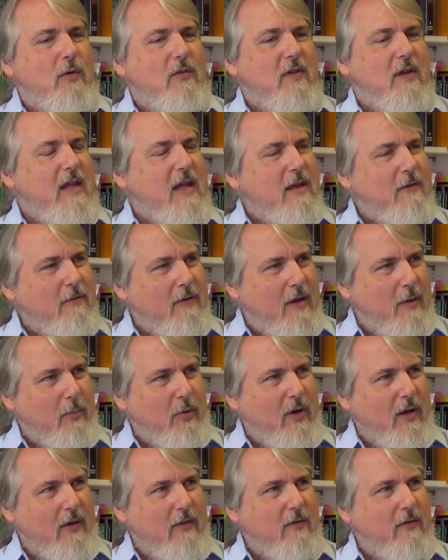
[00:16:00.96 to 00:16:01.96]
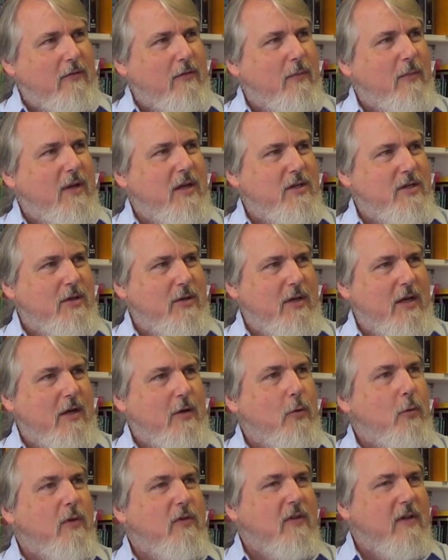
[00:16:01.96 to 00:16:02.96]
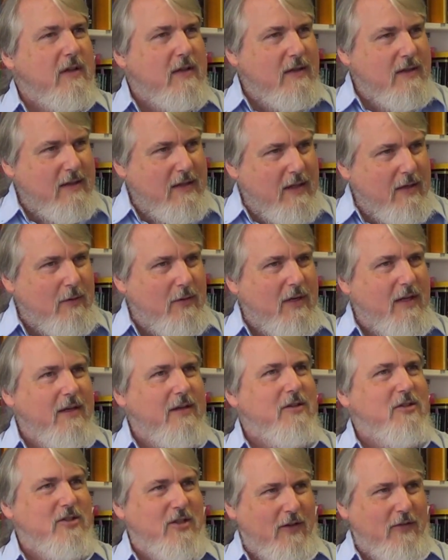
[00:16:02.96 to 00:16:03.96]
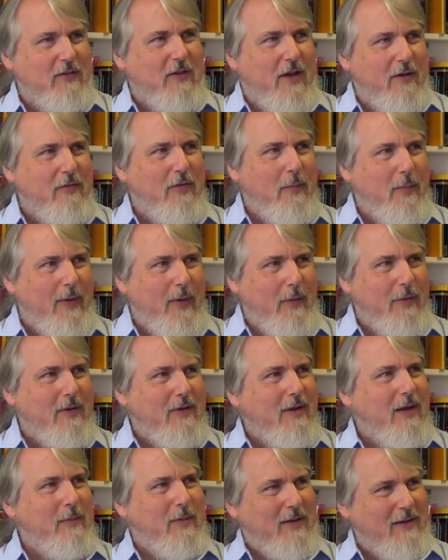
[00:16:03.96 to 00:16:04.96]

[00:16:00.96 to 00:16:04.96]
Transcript: who was an Ifa priest from Nigeria, who was literally just off the boat.